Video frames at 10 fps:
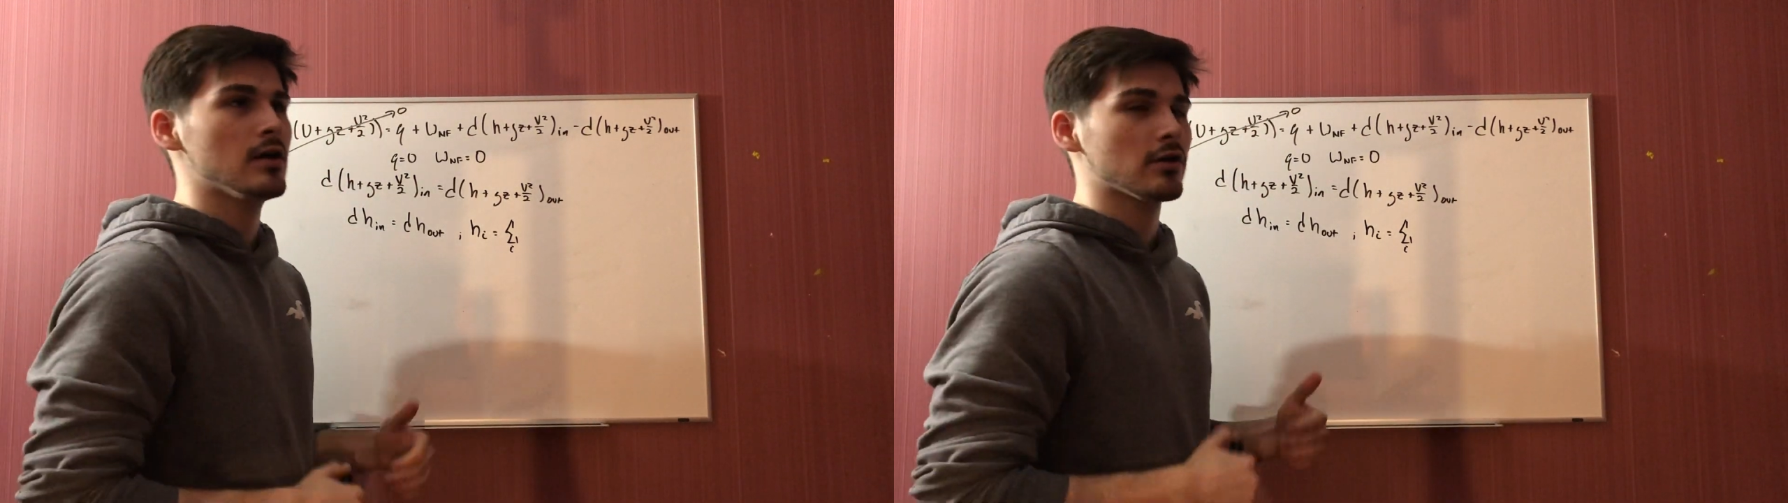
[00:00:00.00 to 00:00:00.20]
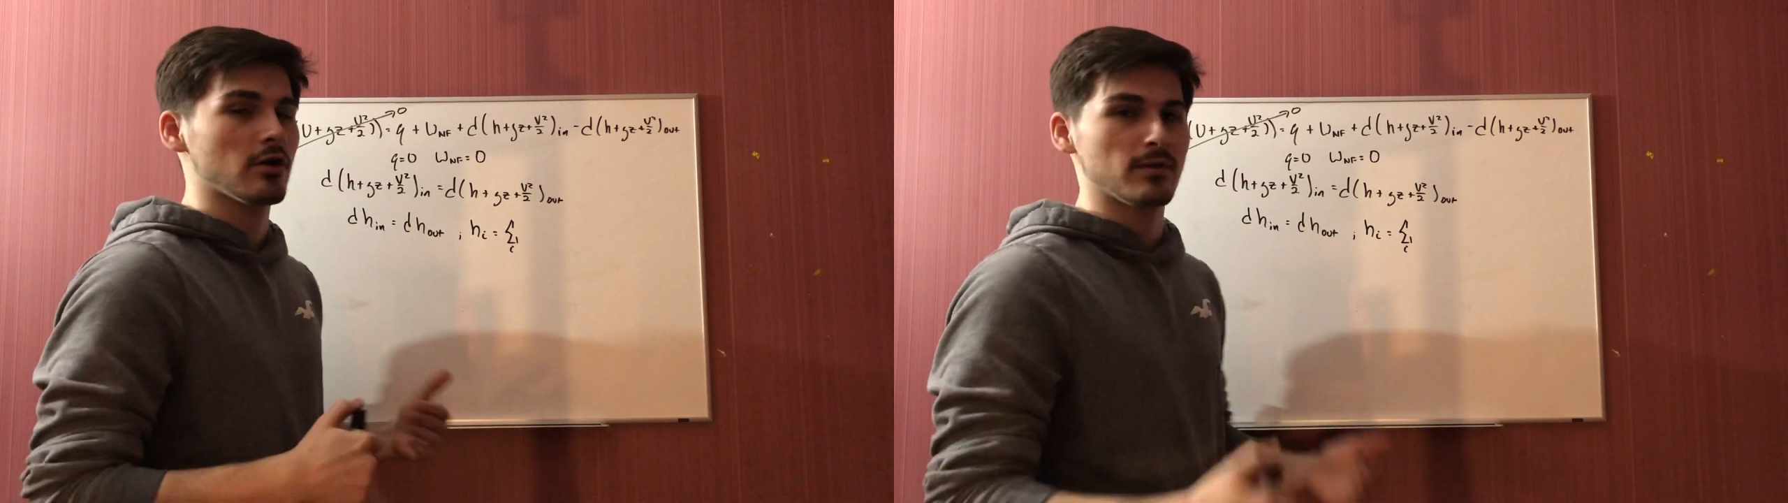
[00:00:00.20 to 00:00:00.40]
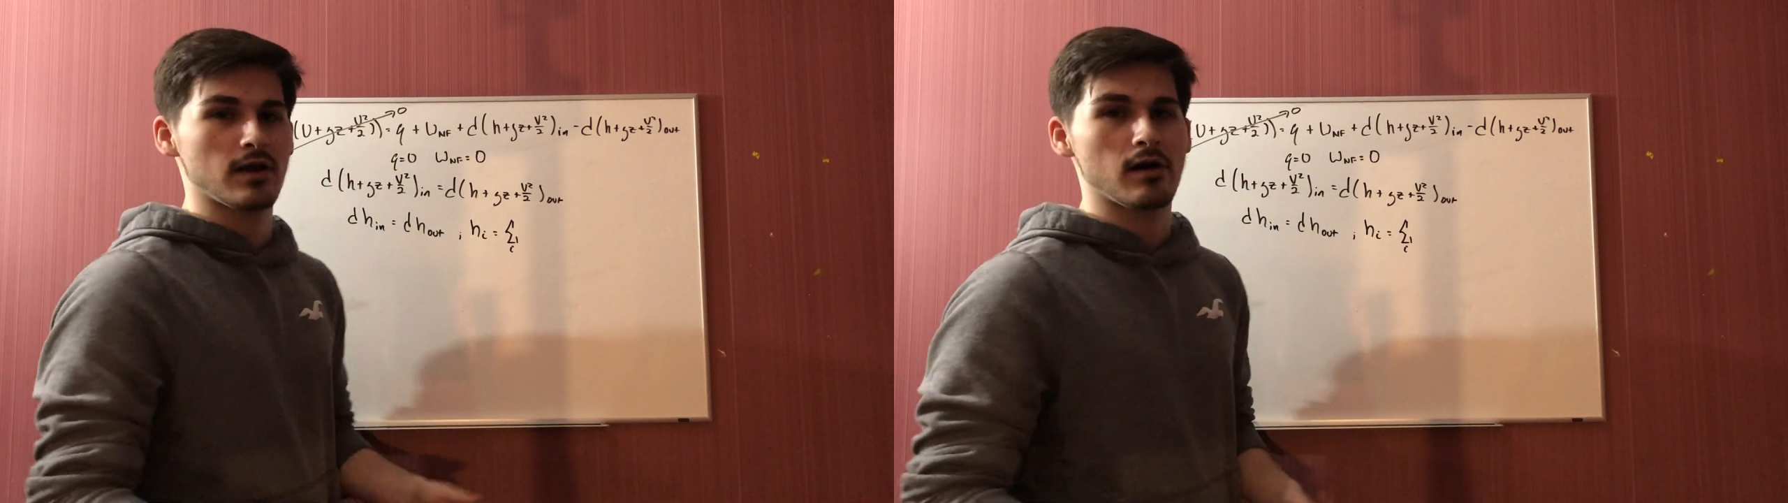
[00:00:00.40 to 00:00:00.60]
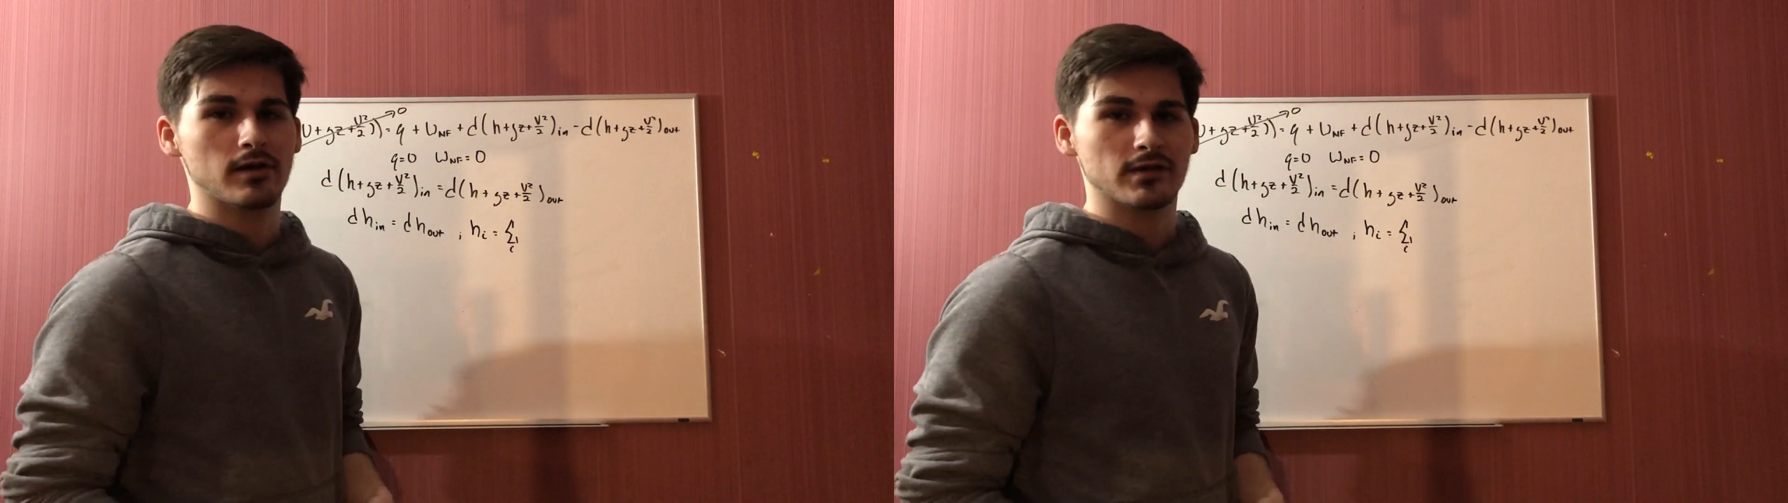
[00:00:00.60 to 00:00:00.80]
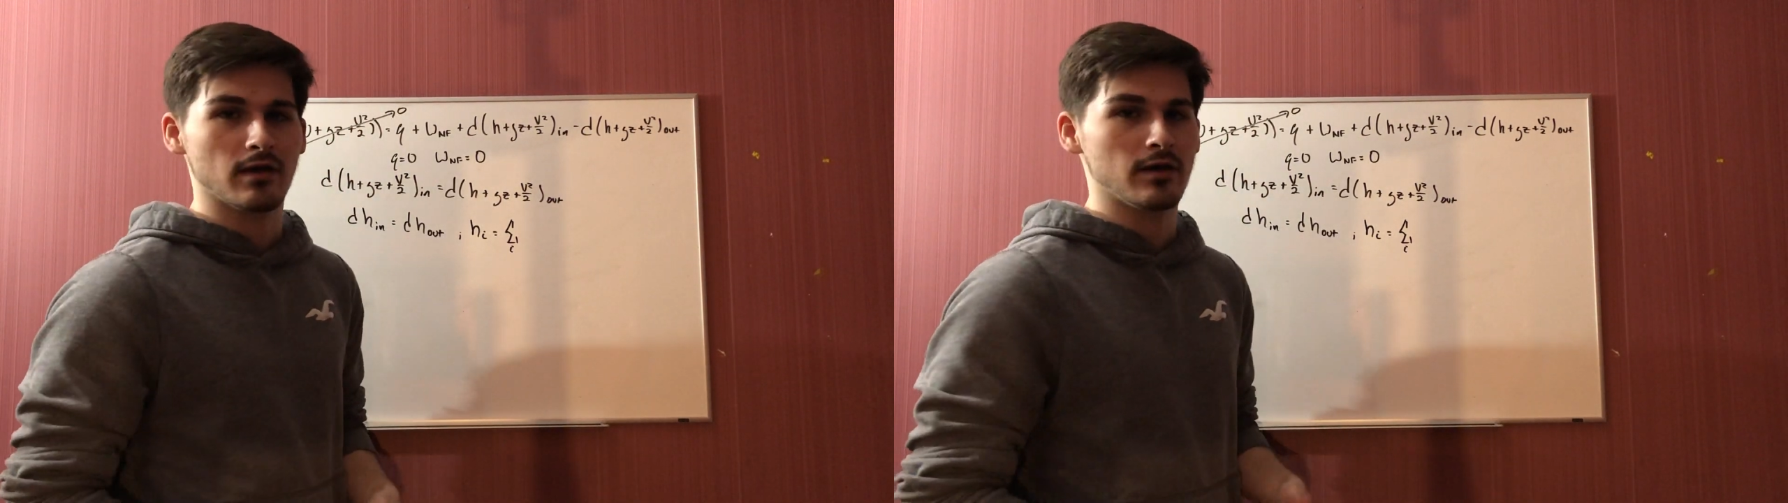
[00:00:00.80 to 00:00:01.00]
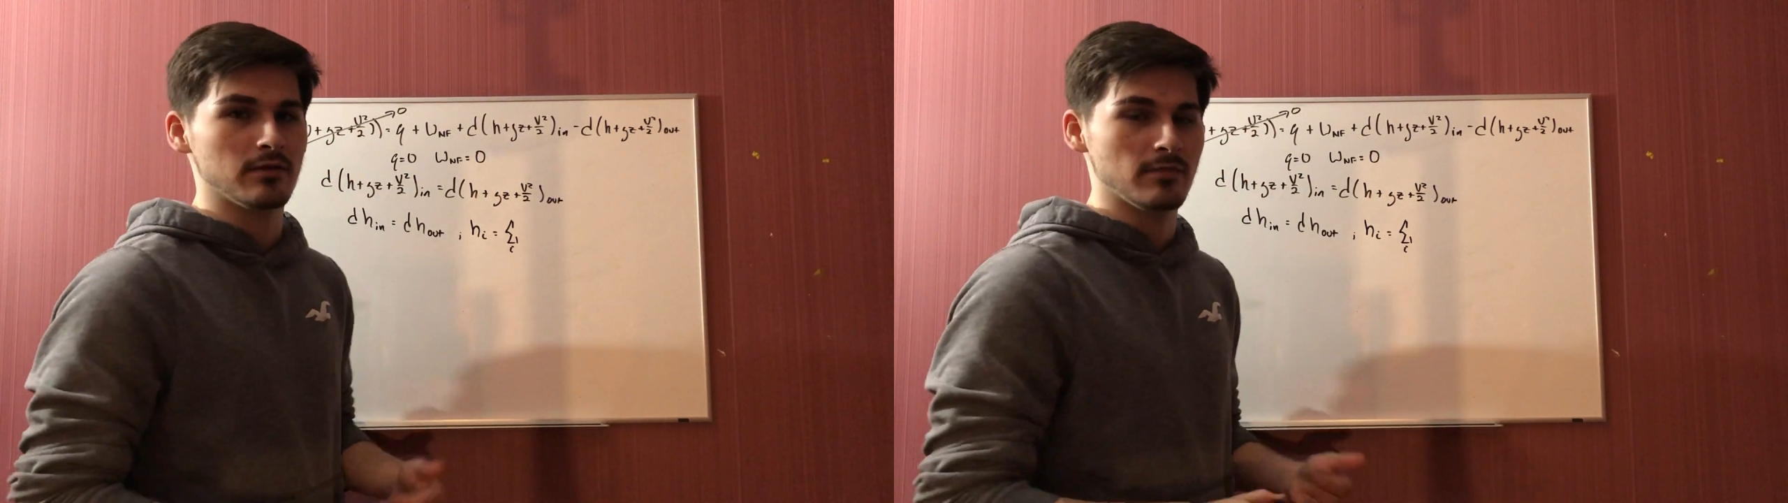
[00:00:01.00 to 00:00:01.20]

carbon dioxide,